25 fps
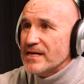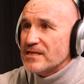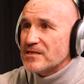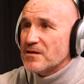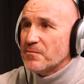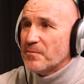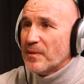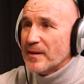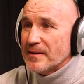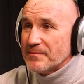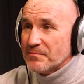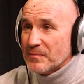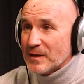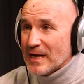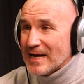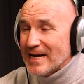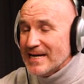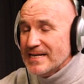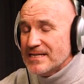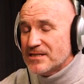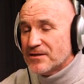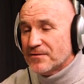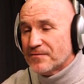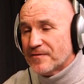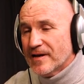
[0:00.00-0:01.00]
It's a p
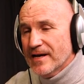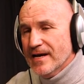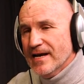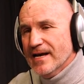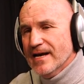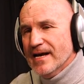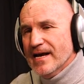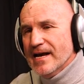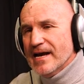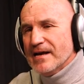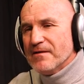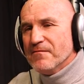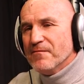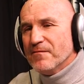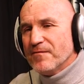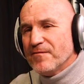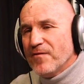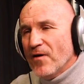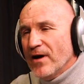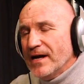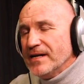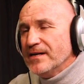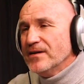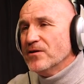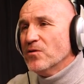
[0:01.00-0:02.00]
case of
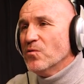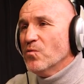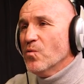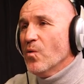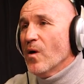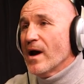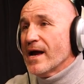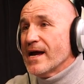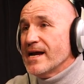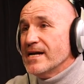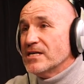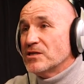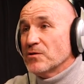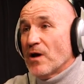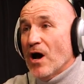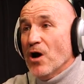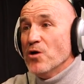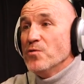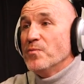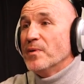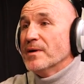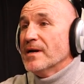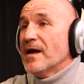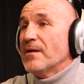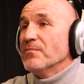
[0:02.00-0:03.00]
finding a way to
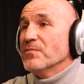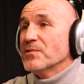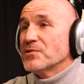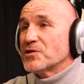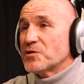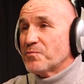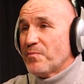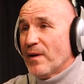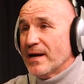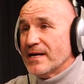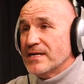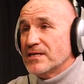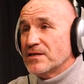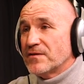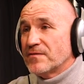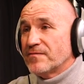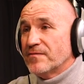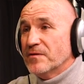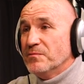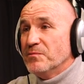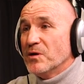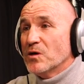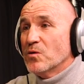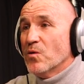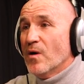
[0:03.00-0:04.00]
open up the space
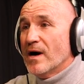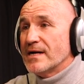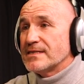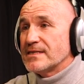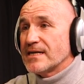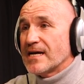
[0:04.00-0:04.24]
for Maguire